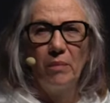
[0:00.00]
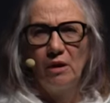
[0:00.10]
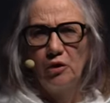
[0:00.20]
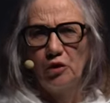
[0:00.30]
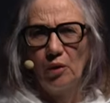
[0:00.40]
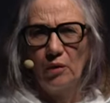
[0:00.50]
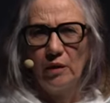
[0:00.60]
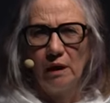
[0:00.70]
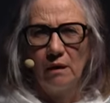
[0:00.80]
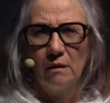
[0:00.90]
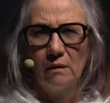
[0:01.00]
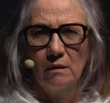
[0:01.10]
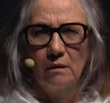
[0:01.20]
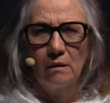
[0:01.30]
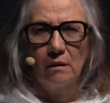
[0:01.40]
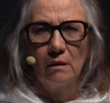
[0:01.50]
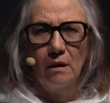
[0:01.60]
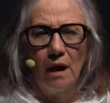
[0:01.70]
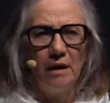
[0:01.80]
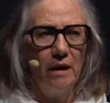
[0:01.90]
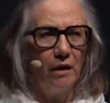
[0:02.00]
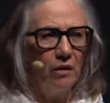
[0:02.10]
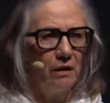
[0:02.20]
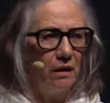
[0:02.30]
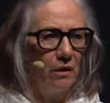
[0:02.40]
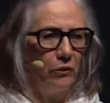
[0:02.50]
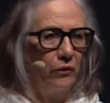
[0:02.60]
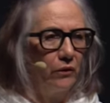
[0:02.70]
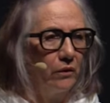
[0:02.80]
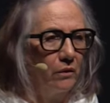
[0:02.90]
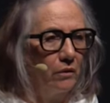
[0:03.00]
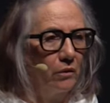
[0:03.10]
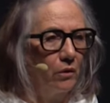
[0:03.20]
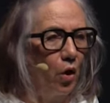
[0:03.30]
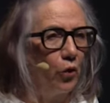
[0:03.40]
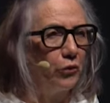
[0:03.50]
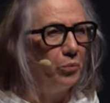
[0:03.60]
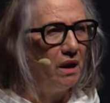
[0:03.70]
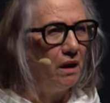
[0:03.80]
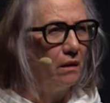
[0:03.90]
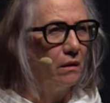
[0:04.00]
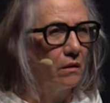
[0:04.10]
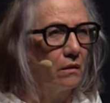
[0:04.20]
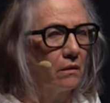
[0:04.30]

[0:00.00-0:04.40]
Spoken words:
but a story, a narrative of me.